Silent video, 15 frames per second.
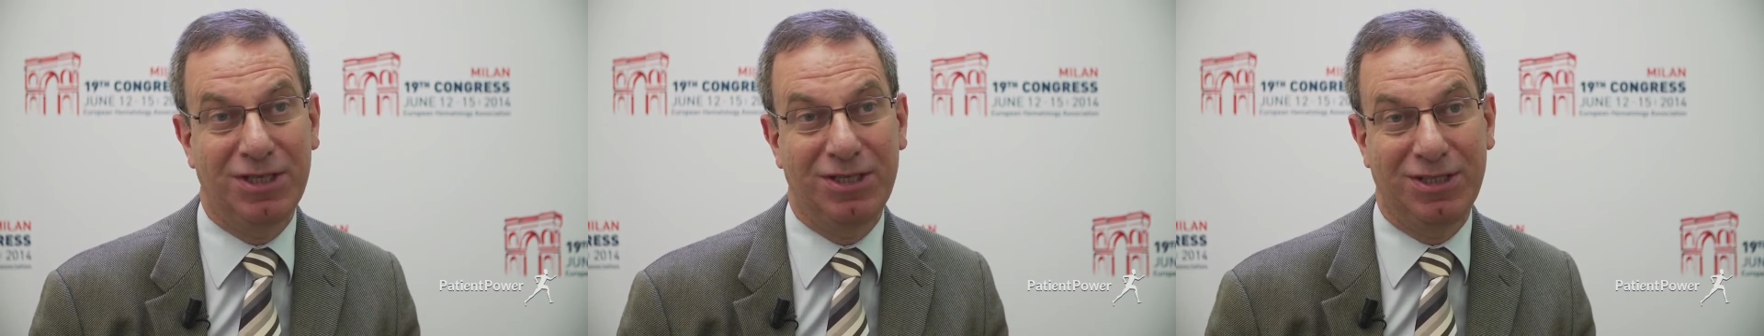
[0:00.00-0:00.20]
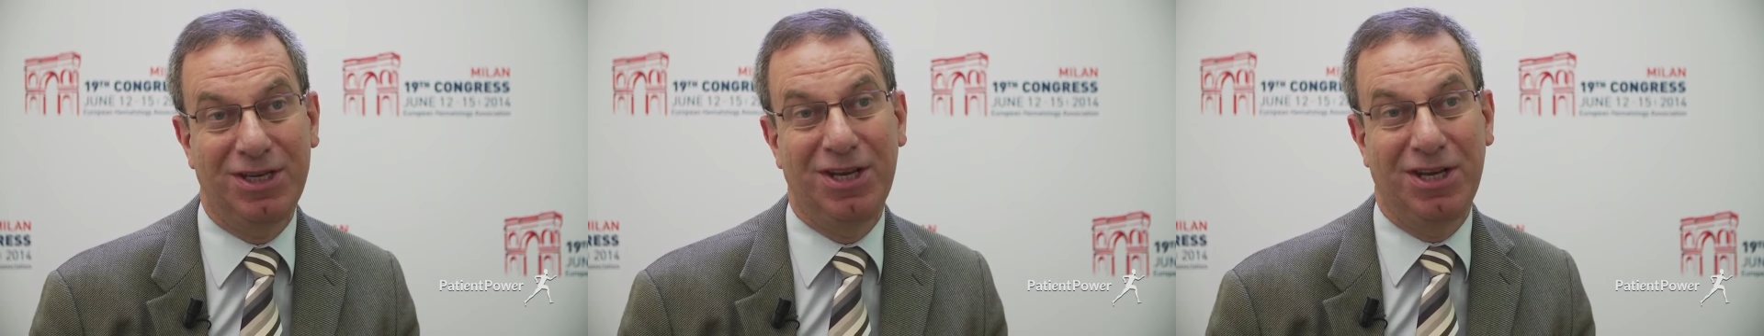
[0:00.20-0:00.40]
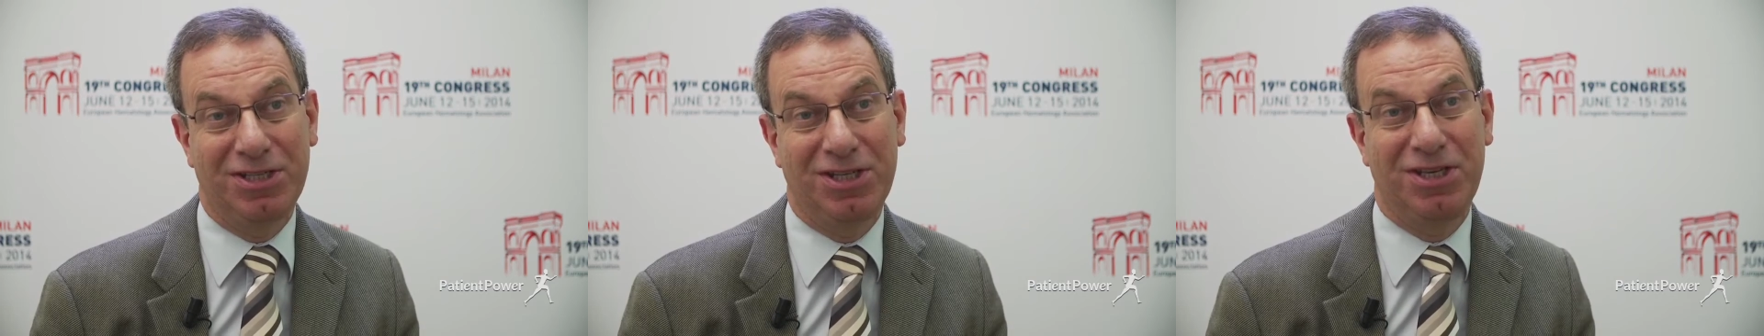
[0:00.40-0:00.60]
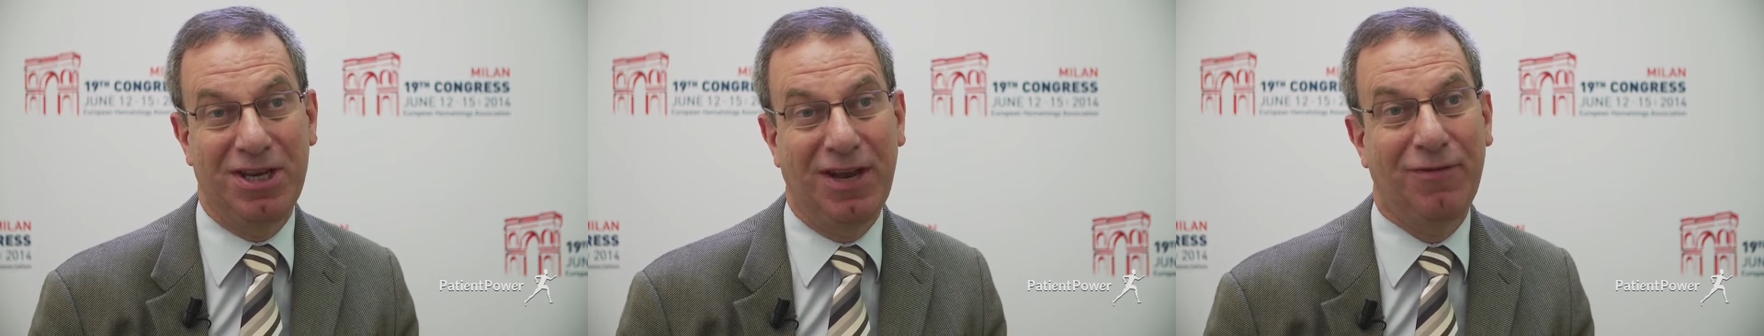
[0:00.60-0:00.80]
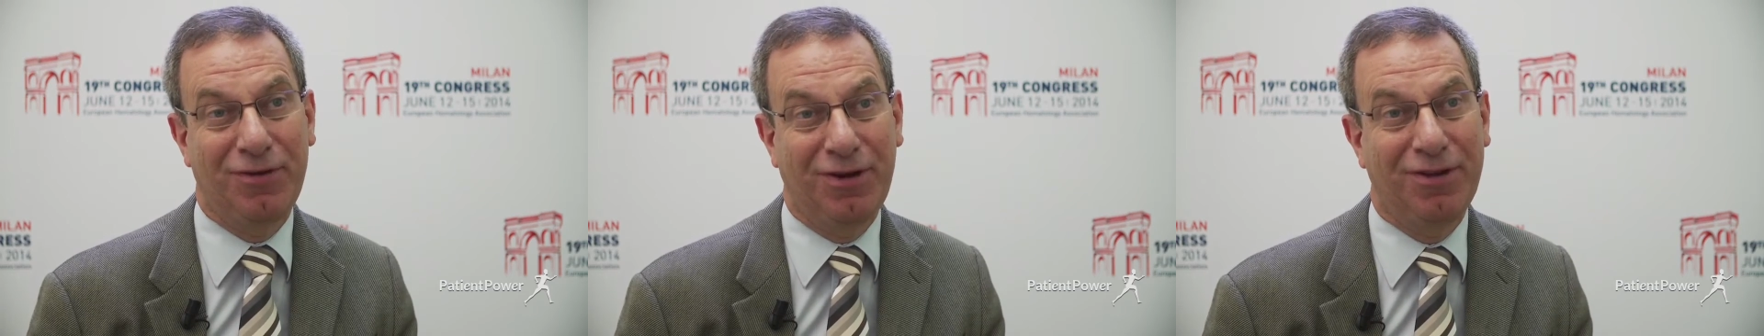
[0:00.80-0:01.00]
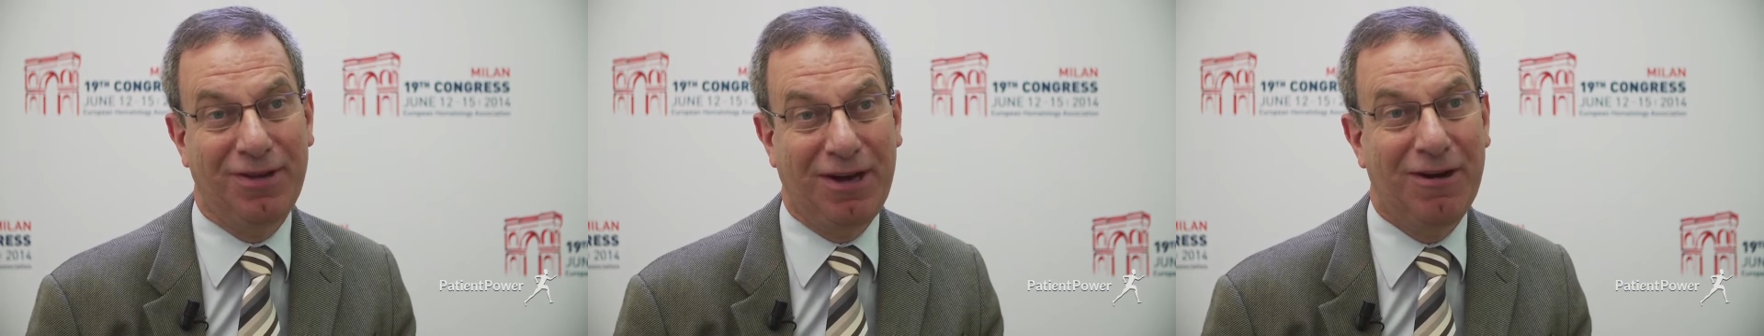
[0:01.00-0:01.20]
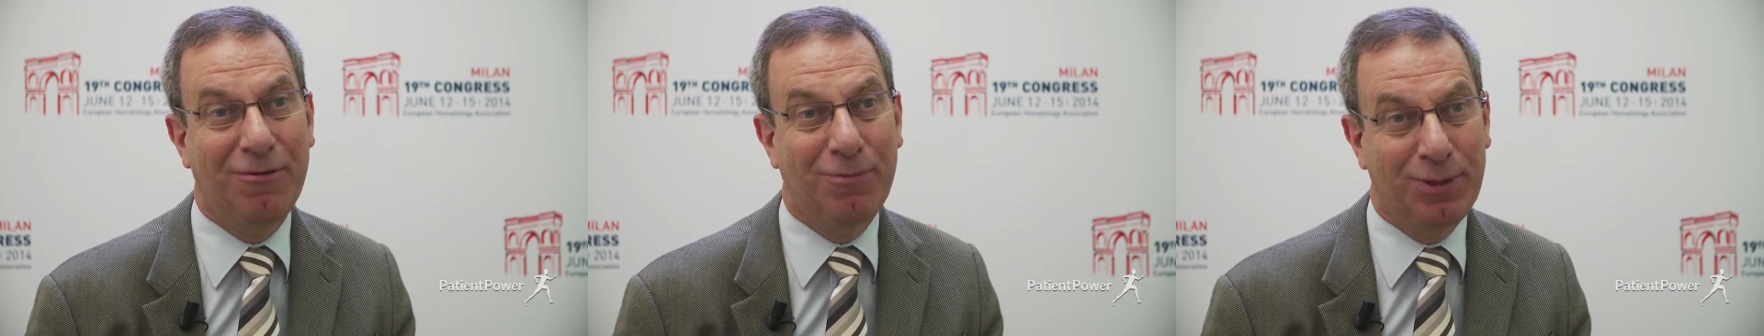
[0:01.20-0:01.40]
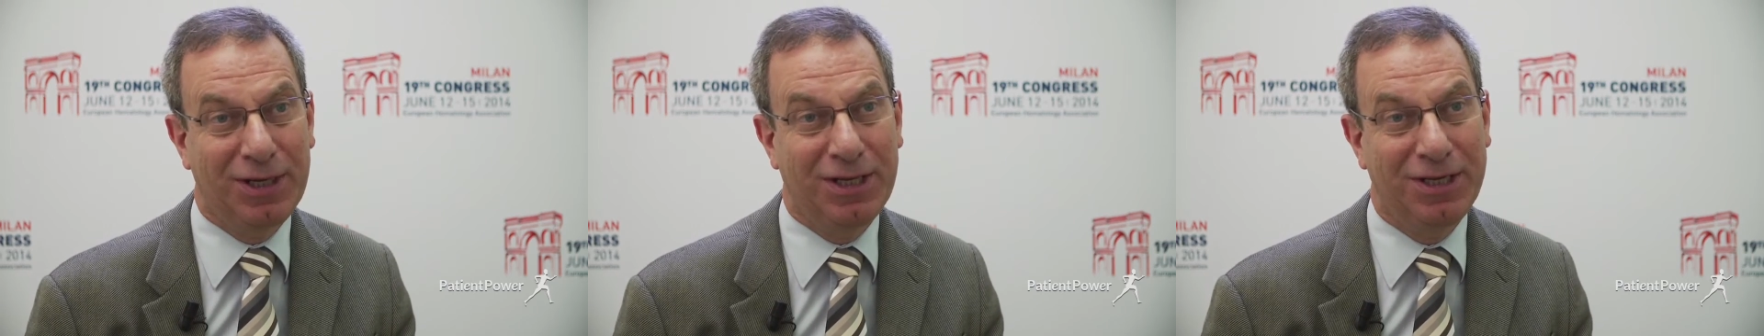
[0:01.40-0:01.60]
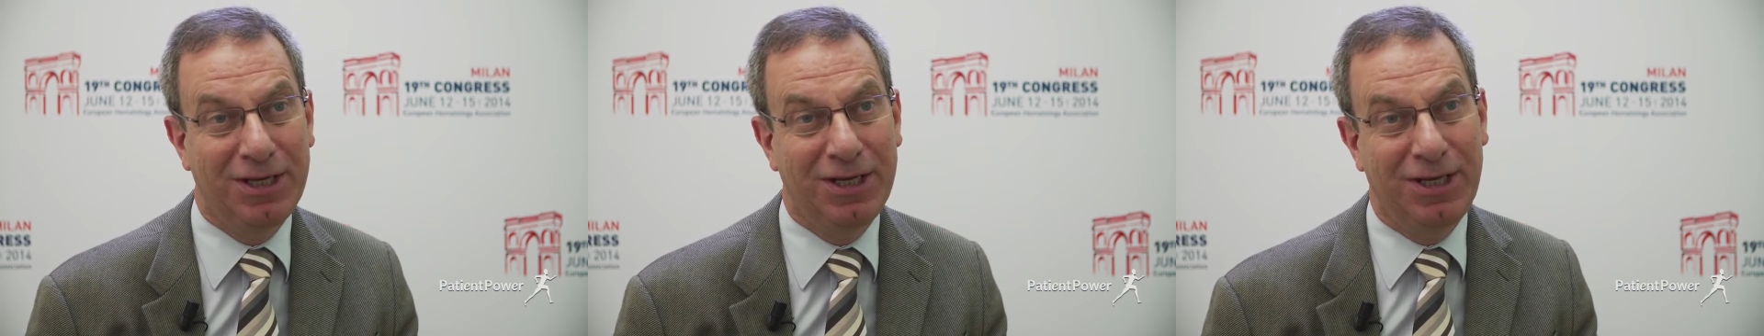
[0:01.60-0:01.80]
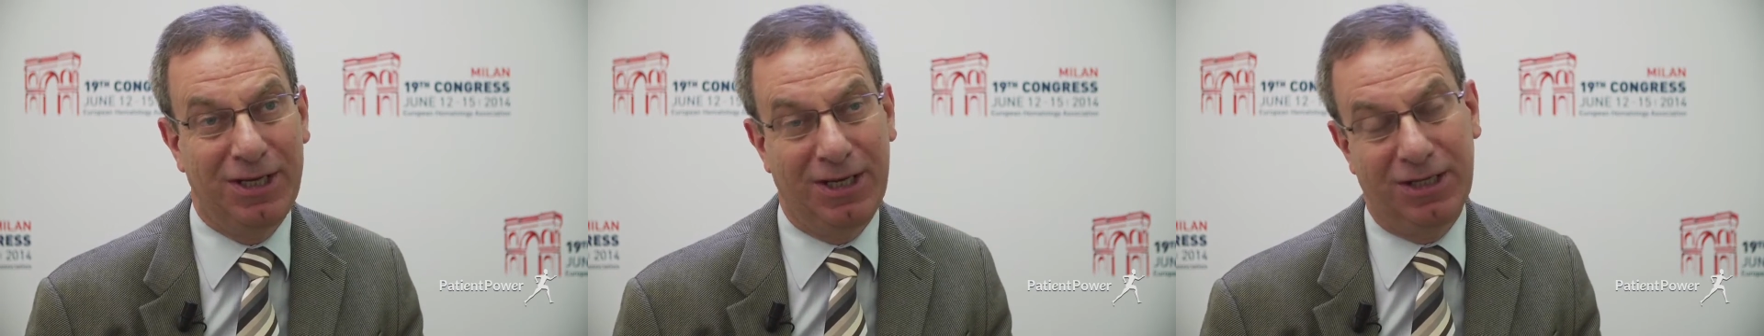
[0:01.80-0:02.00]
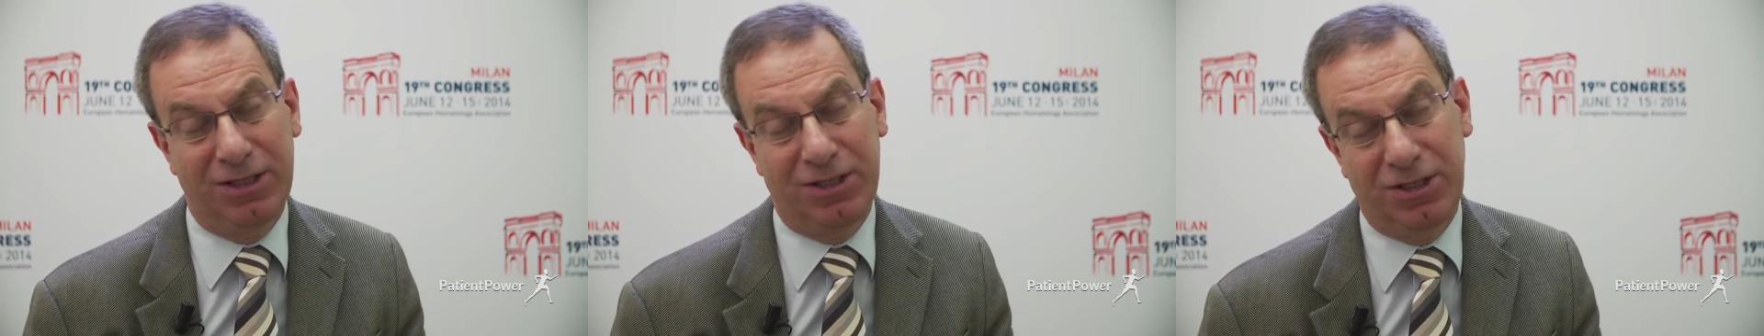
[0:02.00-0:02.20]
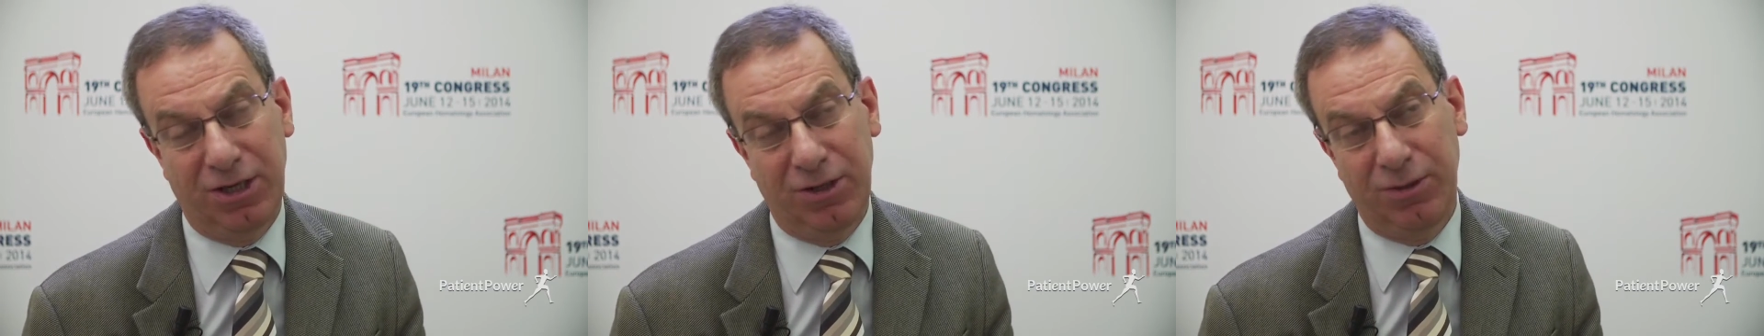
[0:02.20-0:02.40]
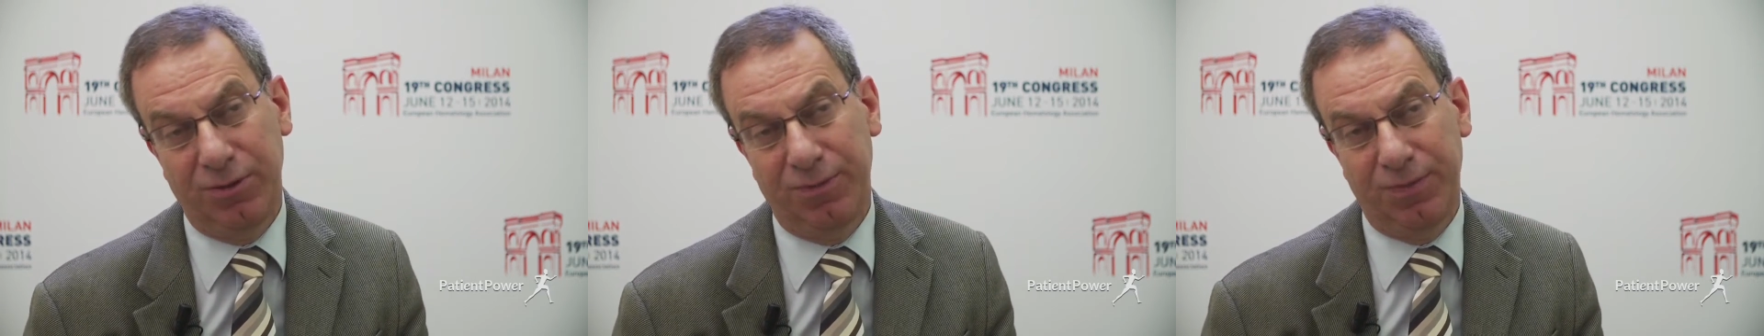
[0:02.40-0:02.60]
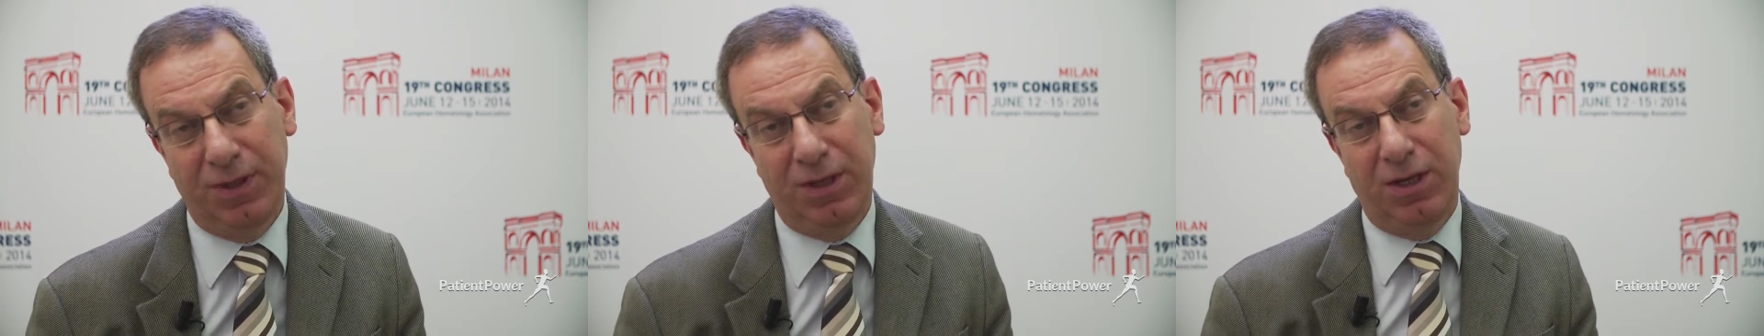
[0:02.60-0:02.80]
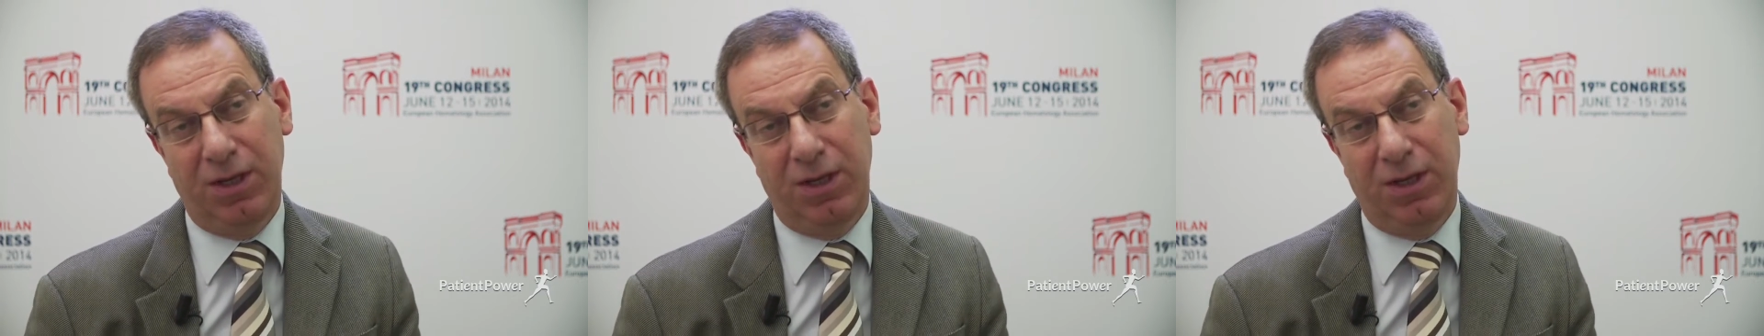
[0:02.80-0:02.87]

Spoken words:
is indefinite therapy. And so,